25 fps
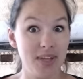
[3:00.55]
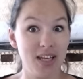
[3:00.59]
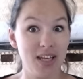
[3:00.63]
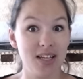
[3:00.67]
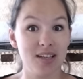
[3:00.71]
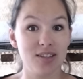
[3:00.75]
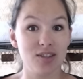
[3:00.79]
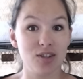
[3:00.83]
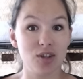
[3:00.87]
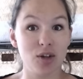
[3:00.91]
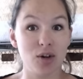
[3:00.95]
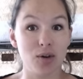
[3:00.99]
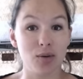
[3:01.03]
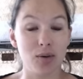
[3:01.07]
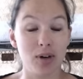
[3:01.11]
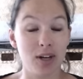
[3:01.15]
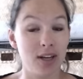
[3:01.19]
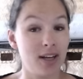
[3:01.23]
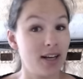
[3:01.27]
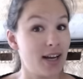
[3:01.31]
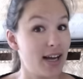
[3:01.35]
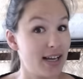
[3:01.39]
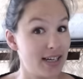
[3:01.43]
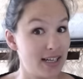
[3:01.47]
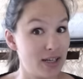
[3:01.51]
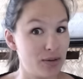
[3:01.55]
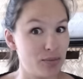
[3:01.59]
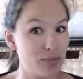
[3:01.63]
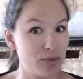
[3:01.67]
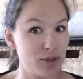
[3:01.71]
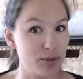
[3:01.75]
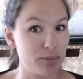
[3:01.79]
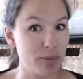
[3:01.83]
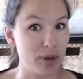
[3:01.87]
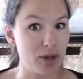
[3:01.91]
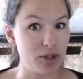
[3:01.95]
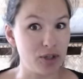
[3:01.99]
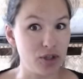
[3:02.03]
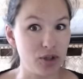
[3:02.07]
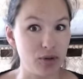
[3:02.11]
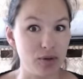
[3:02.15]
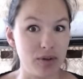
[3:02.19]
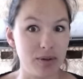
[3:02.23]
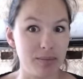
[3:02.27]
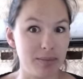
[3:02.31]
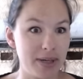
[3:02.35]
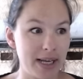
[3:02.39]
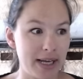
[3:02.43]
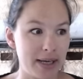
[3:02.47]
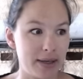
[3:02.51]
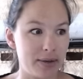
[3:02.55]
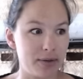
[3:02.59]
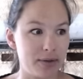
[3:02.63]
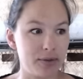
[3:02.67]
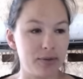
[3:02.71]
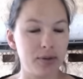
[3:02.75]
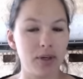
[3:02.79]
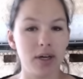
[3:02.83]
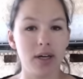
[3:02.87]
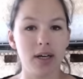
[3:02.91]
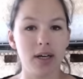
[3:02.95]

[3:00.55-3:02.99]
so I did respond to them now.